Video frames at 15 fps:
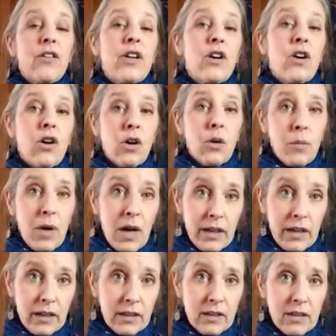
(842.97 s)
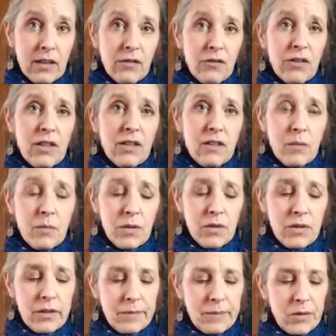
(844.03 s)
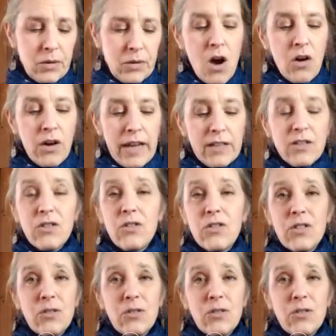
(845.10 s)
carry harmonics of these numbers. Okay, so,